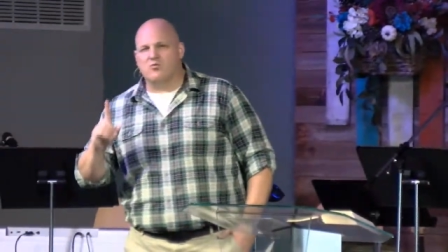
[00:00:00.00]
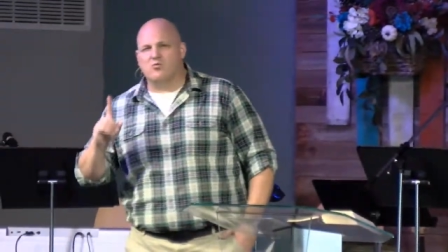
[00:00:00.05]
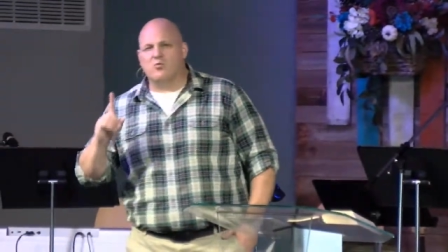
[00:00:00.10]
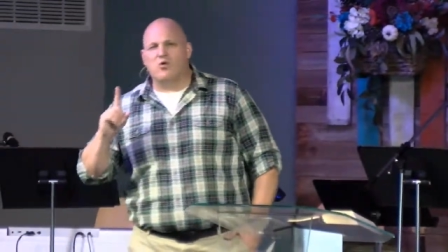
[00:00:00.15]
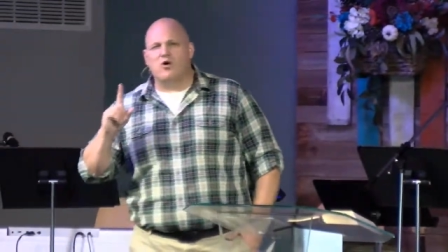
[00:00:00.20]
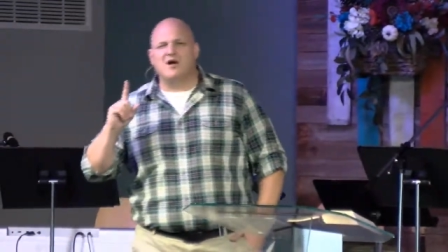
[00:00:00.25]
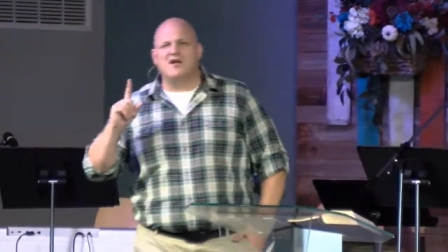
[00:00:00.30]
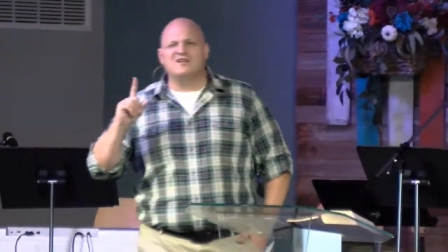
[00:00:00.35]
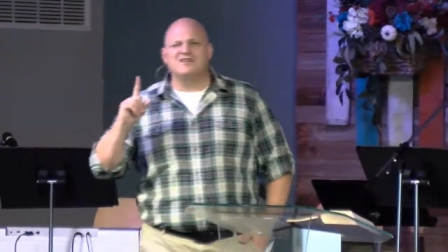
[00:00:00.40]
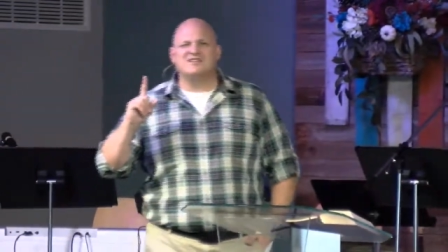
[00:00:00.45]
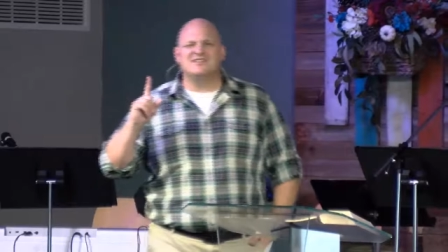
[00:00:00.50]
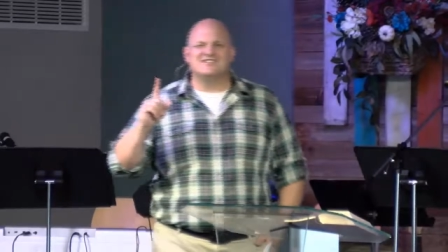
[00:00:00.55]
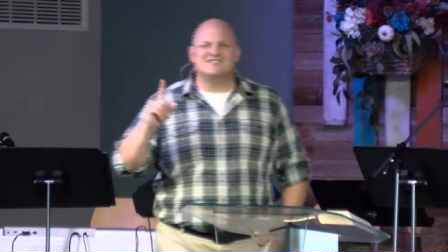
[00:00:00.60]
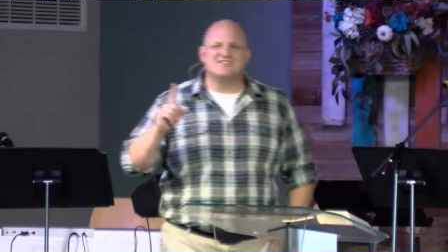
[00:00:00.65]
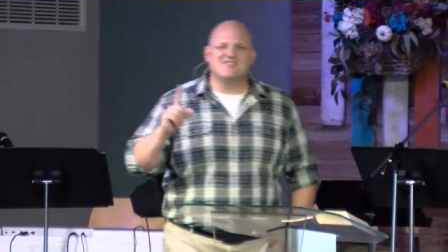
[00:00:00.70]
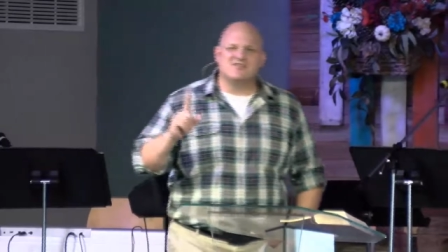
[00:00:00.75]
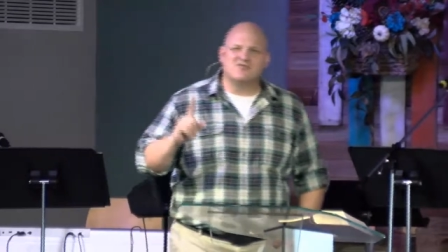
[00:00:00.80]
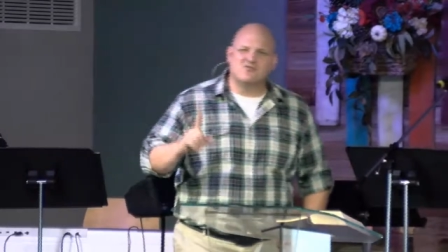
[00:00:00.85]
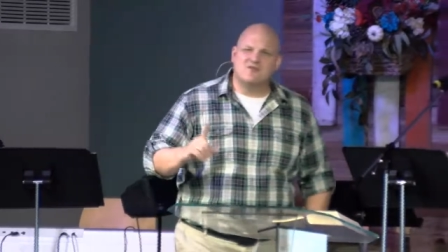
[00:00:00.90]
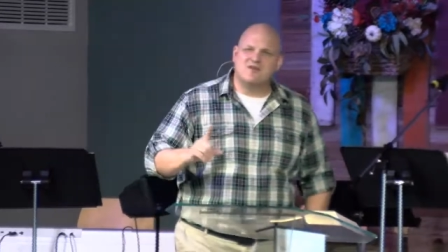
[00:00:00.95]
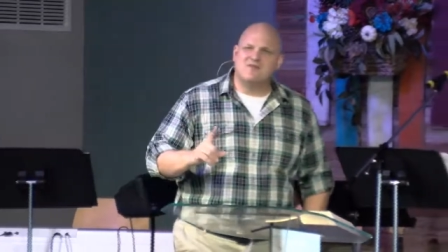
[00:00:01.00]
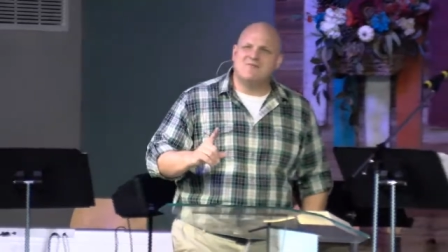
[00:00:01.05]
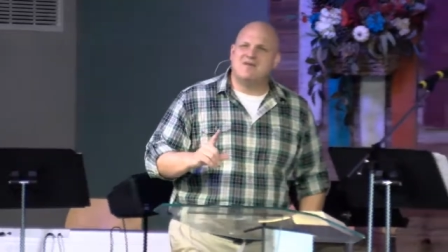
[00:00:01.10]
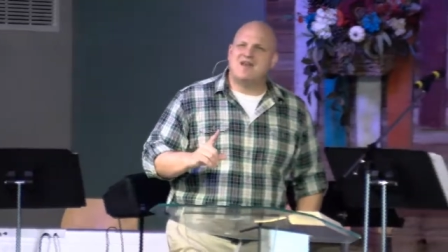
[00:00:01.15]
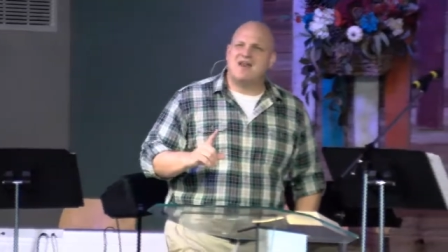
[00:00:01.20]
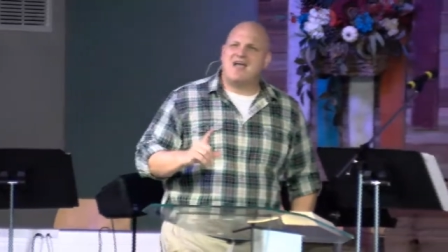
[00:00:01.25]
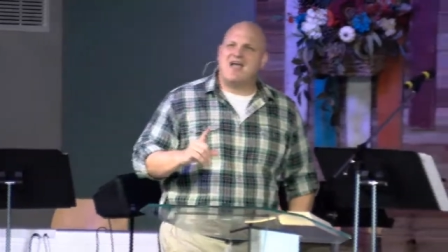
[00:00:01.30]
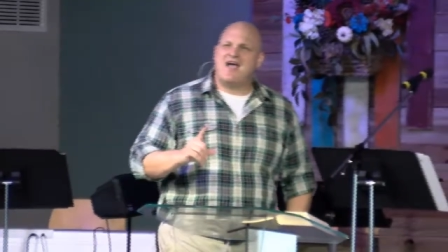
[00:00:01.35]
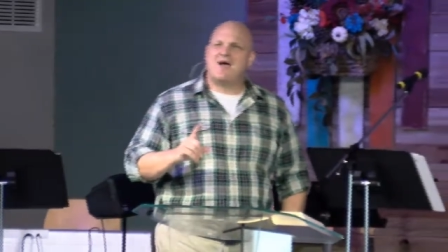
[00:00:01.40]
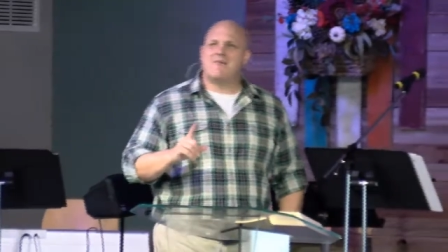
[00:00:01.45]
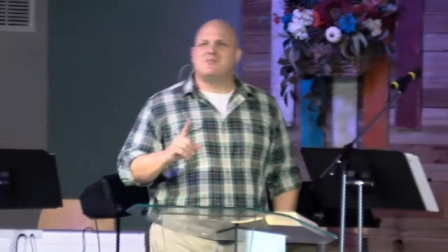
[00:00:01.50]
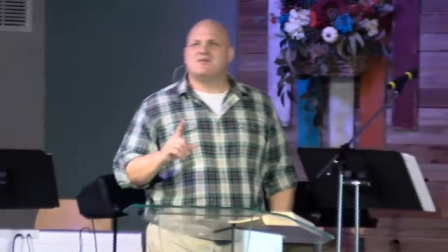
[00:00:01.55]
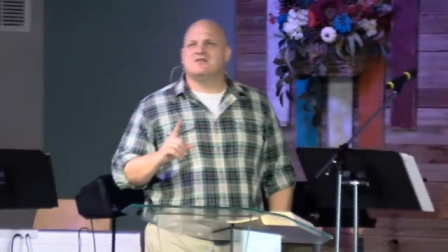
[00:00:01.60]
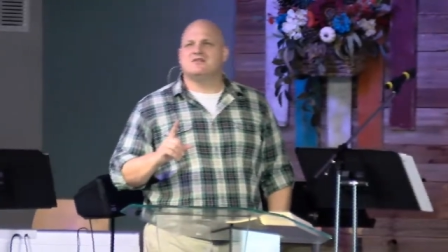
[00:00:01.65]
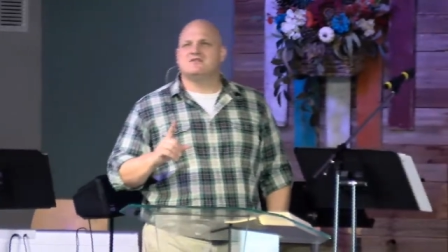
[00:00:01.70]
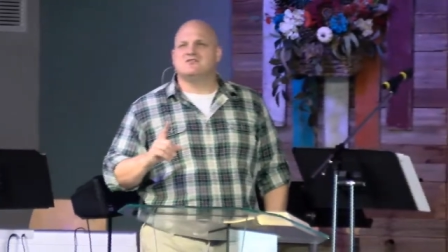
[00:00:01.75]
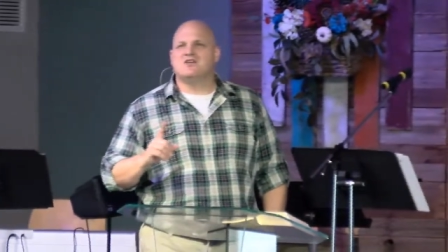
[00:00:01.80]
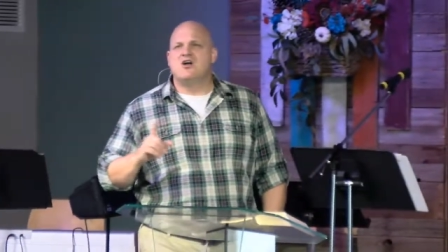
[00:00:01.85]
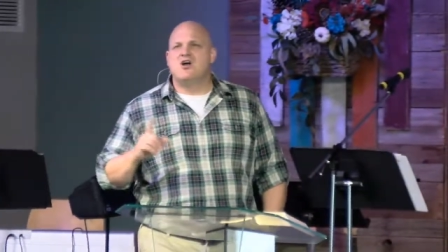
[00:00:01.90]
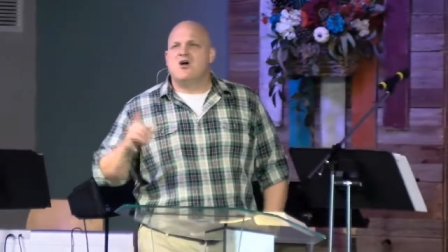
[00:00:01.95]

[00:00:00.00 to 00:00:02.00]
one disagreement happens,